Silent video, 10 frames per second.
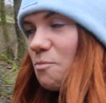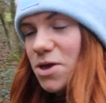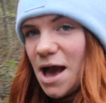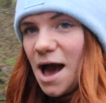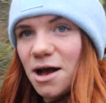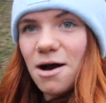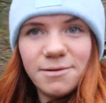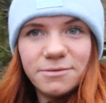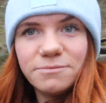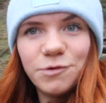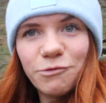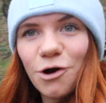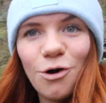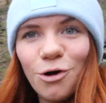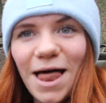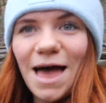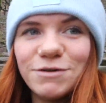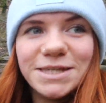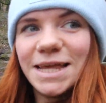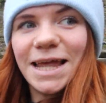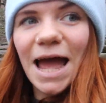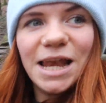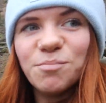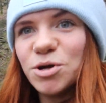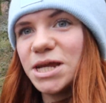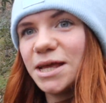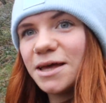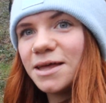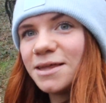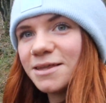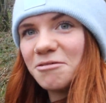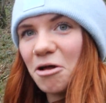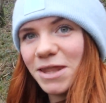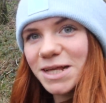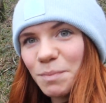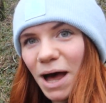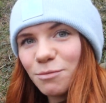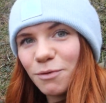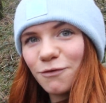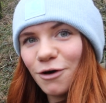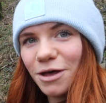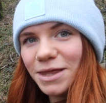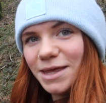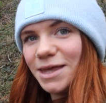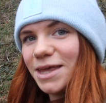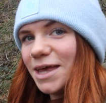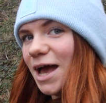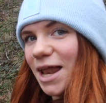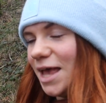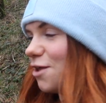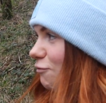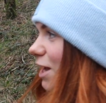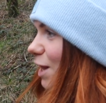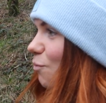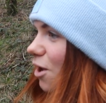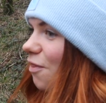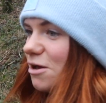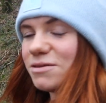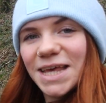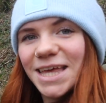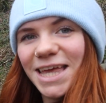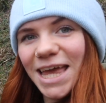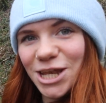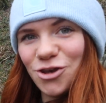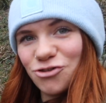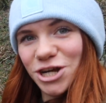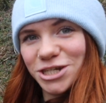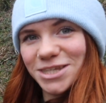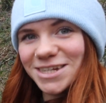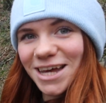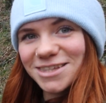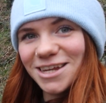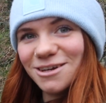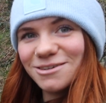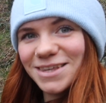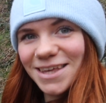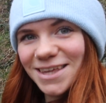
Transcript: But yeah, I can't recall ever seeing anybody on this path before, and it is really one of those hidden treasures of Teggs Nose.